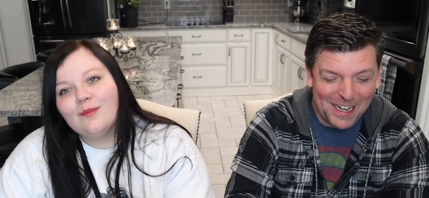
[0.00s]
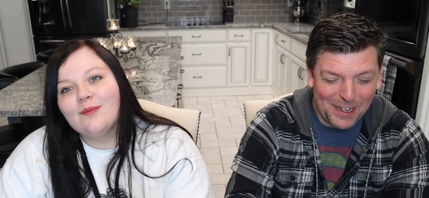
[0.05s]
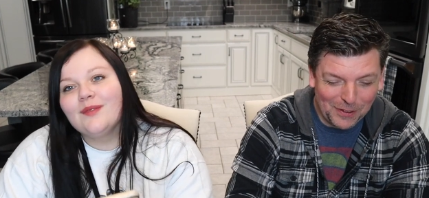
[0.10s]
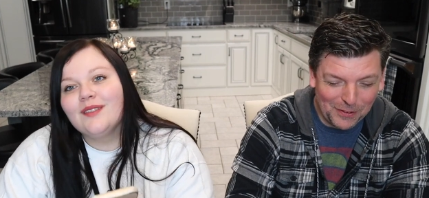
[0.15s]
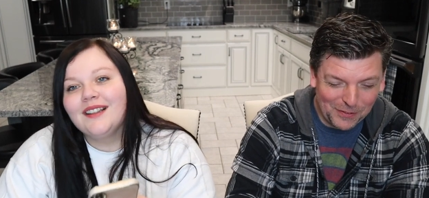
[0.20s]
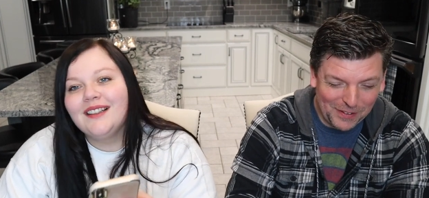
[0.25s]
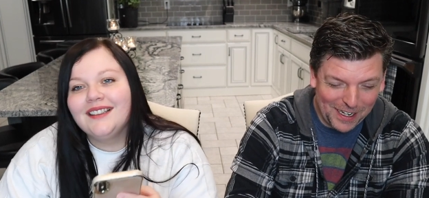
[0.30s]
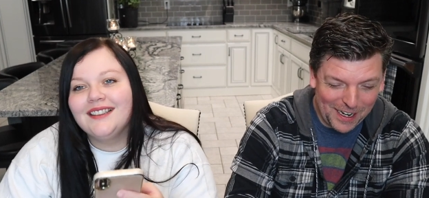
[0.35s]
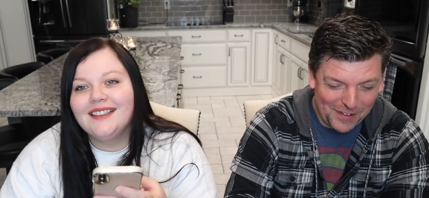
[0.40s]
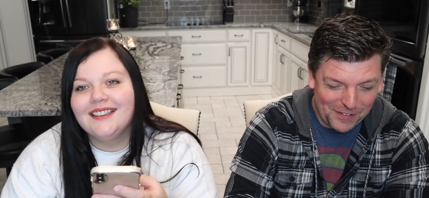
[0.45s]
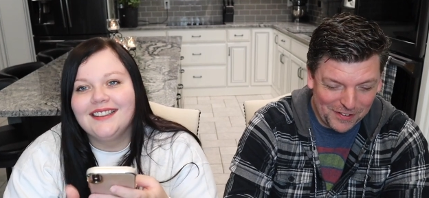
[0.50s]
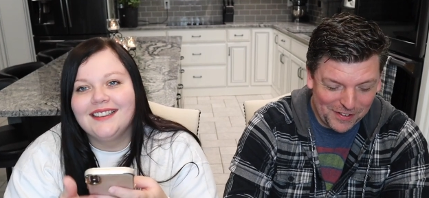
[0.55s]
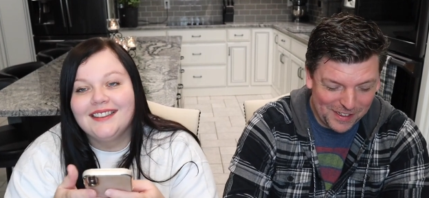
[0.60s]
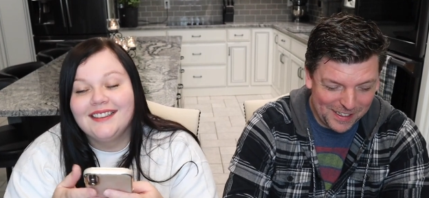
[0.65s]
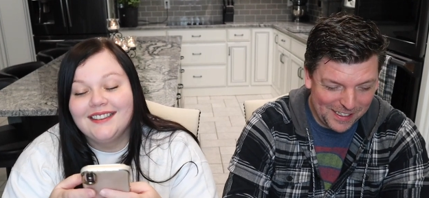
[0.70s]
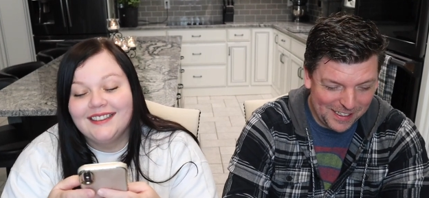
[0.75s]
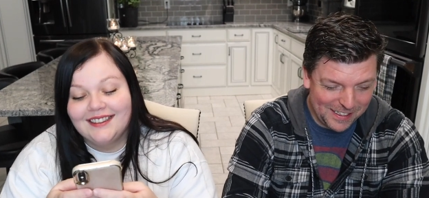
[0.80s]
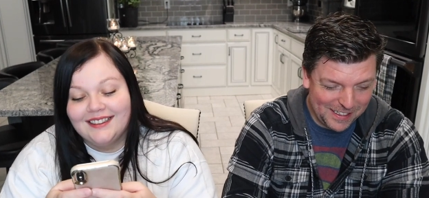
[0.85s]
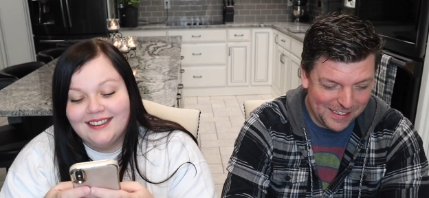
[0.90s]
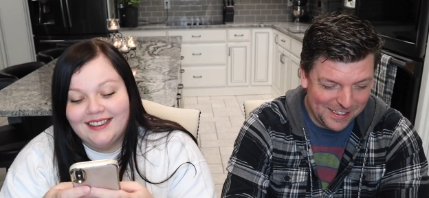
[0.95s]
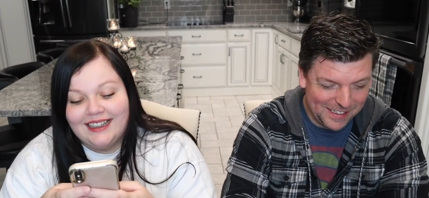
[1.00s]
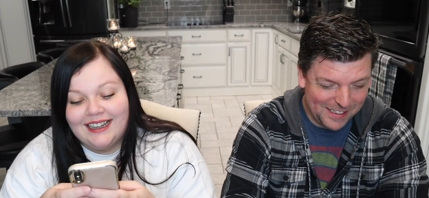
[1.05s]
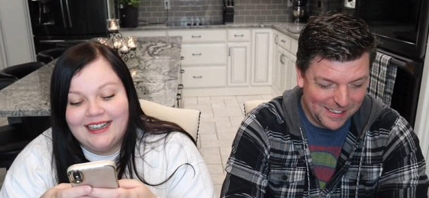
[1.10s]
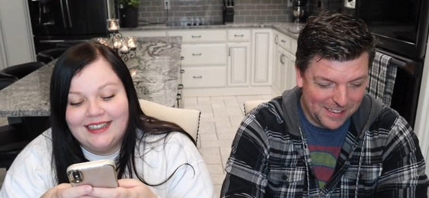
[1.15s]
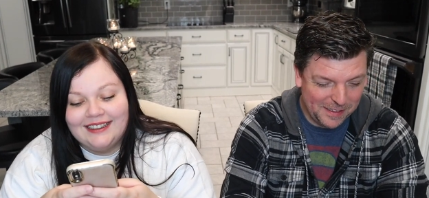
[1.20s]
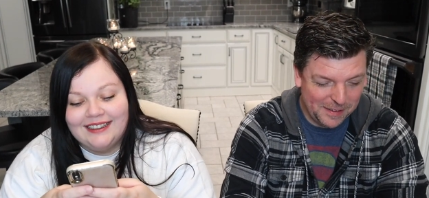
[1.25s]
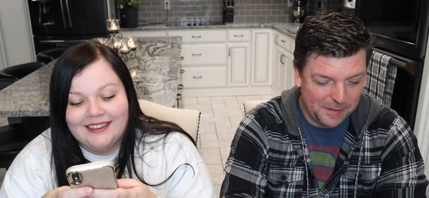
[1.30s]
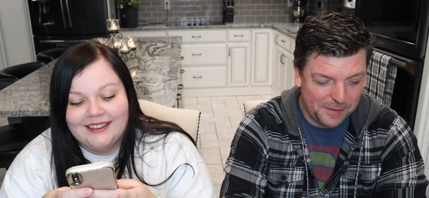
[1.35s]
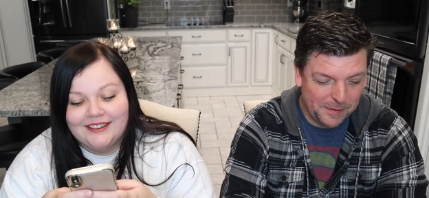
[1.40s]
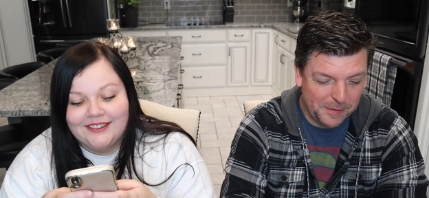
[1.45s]
Speaker 1: out right after this.
Speaker 2: I
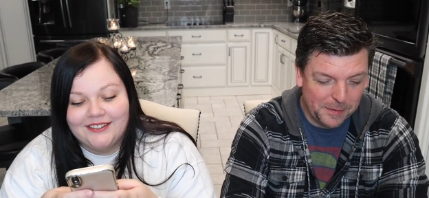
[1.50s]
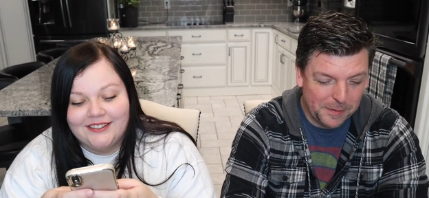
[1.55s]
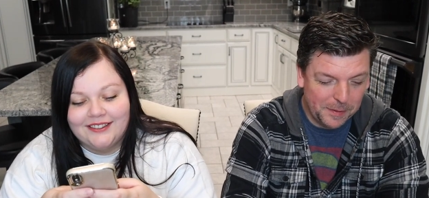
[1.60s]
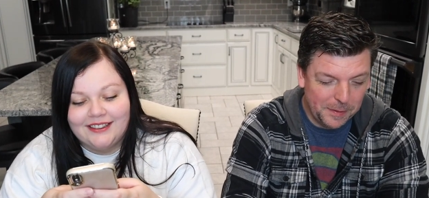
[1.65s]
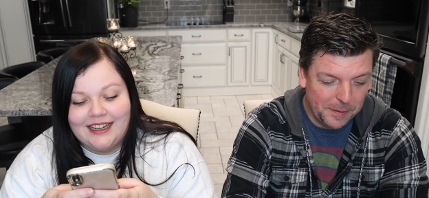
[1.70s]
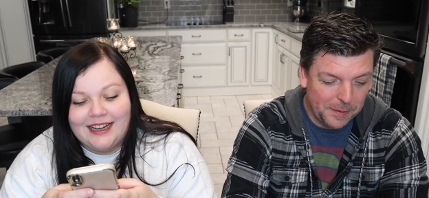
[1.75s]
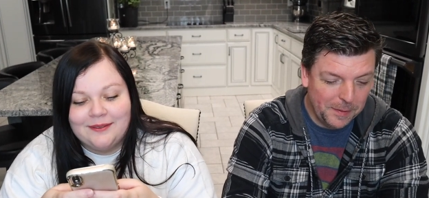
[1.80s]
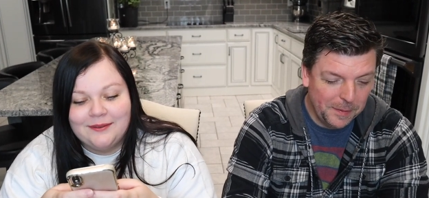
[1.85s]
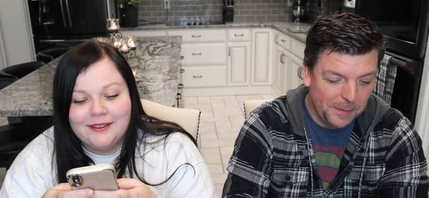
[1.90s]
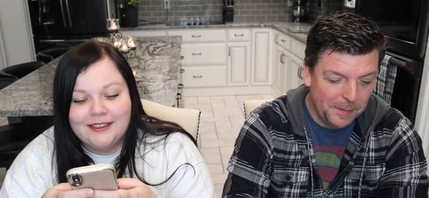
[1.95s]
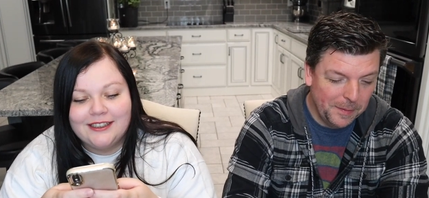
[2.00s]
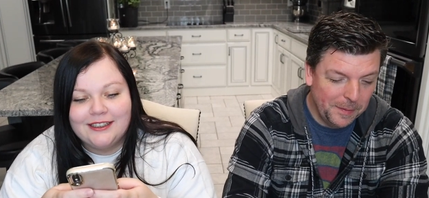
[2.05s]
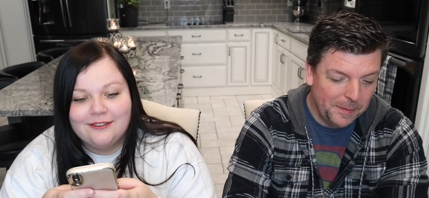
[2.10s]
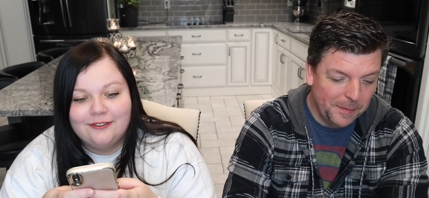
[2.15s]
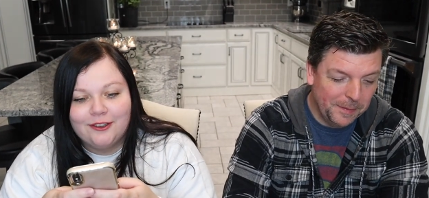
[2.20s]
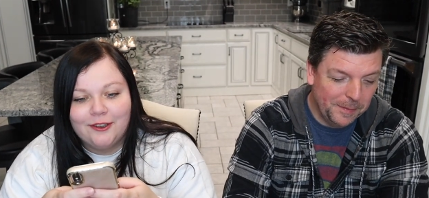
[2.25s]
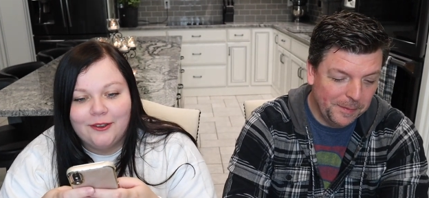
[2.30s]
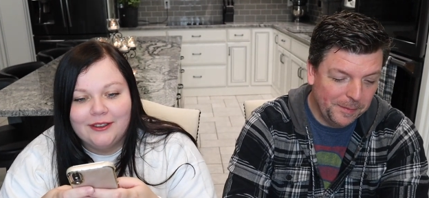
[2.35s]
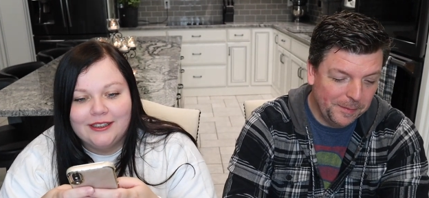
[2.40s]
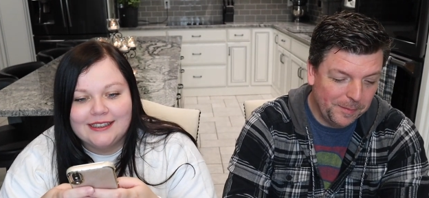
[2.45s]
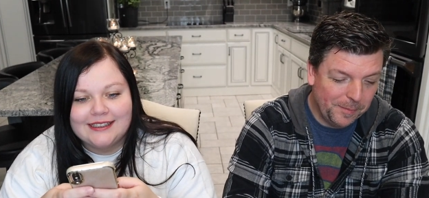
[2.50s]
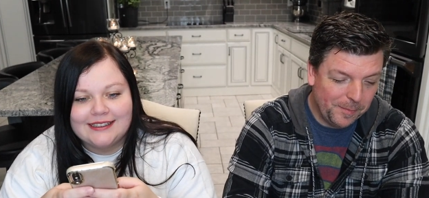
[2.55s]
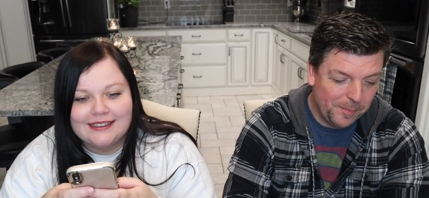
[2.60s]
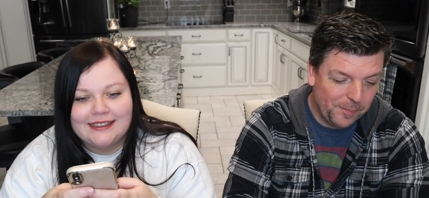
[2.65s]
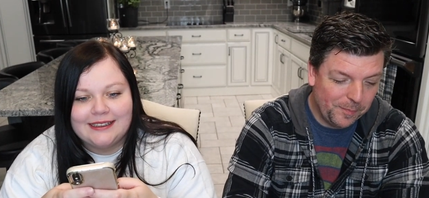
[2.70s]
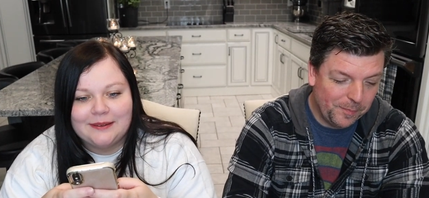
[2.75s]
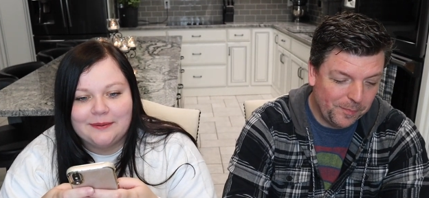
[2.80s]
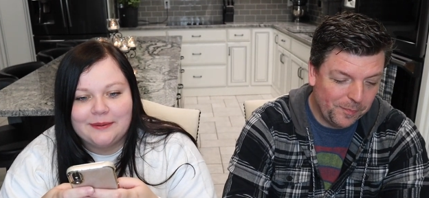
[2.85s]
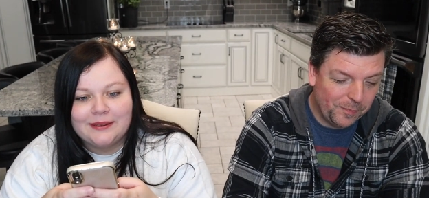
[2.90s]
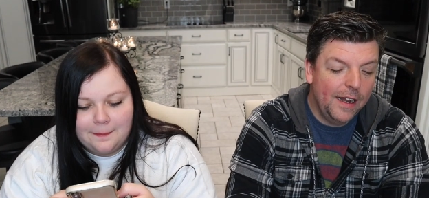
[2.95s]
know. I'm looking forward to
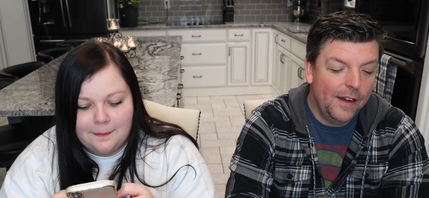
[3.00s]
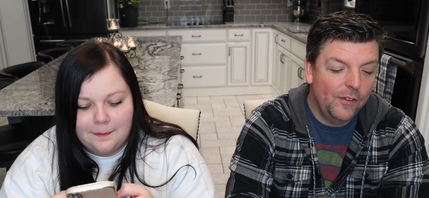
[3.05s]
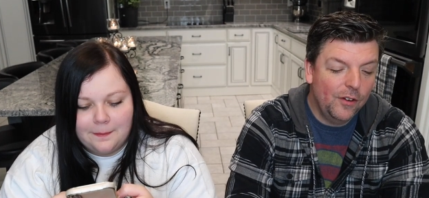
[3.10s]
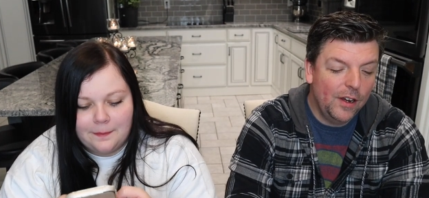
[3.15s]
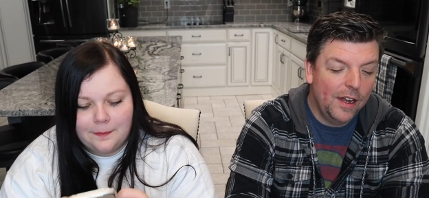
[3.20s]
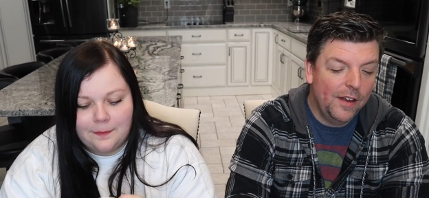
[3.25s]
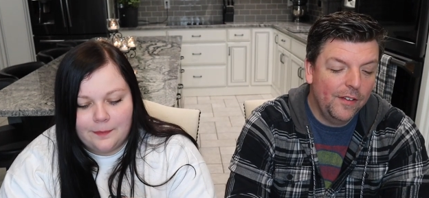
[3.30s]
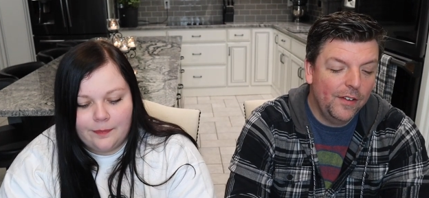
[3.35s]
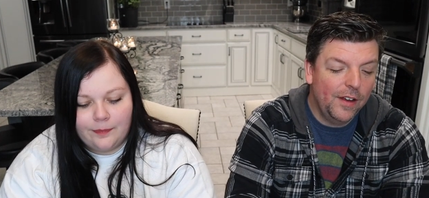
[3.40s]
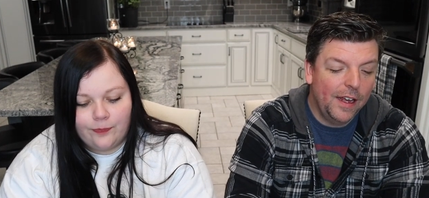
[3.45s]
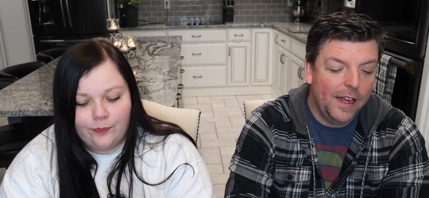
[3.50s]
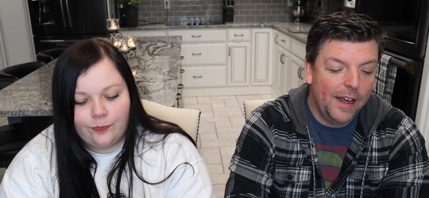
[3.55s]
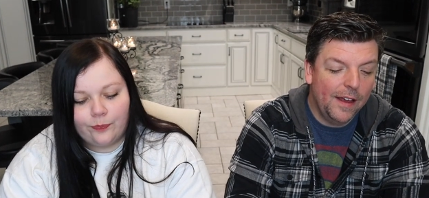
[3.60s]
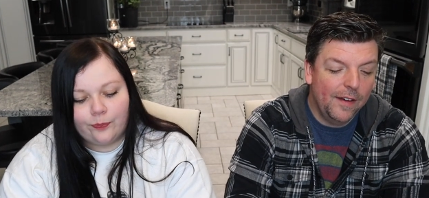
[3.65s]
sleep.
Speaker 1: Never have I